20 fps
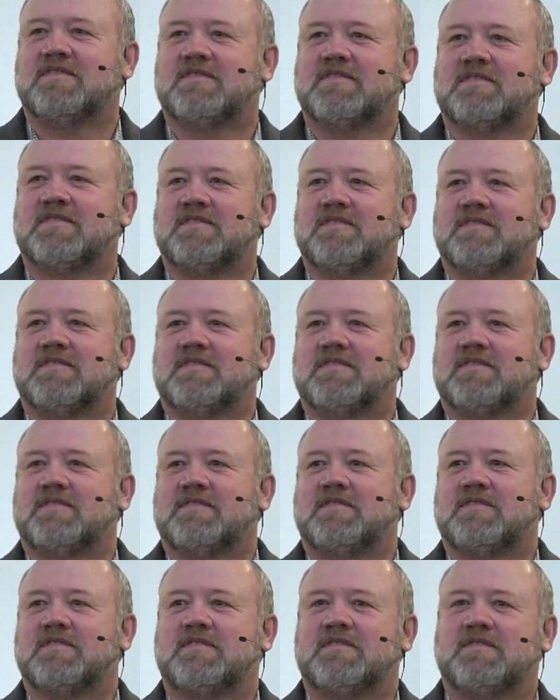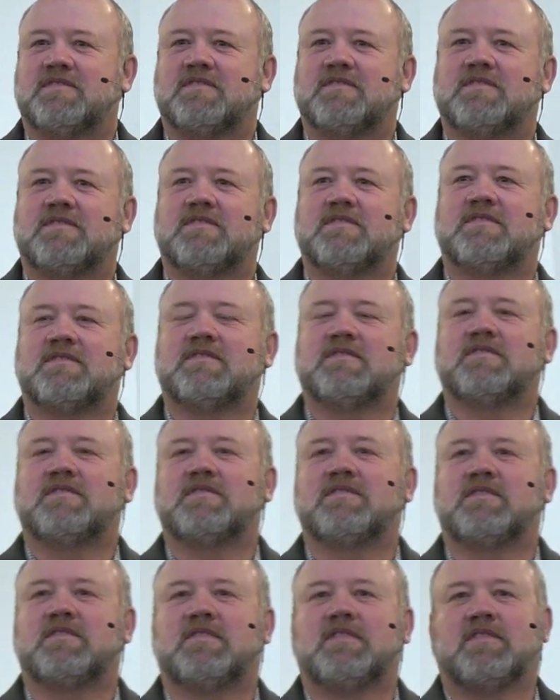
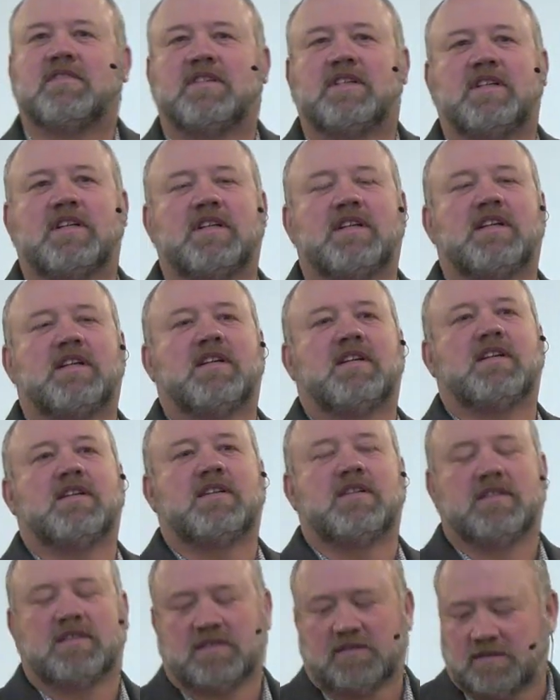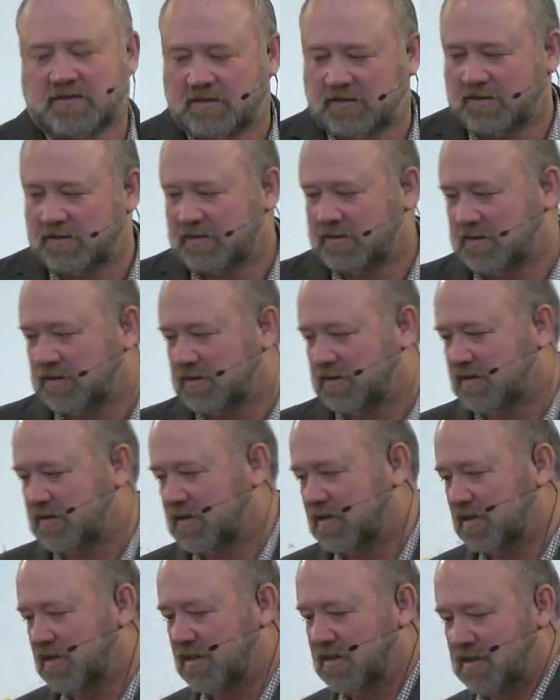
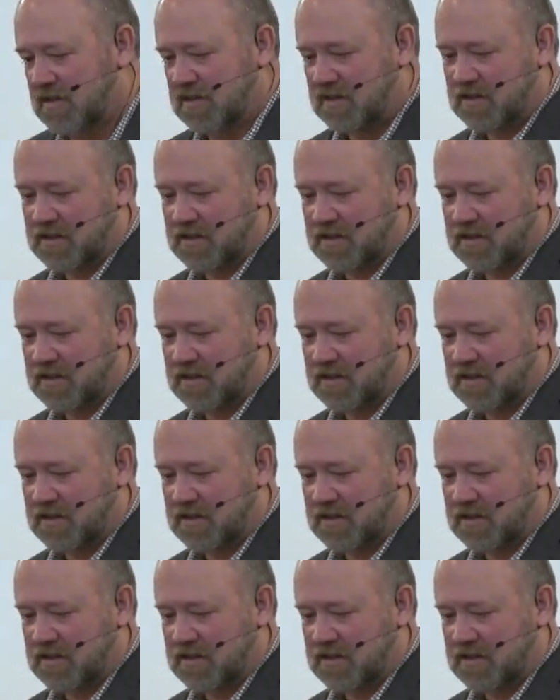[no speech]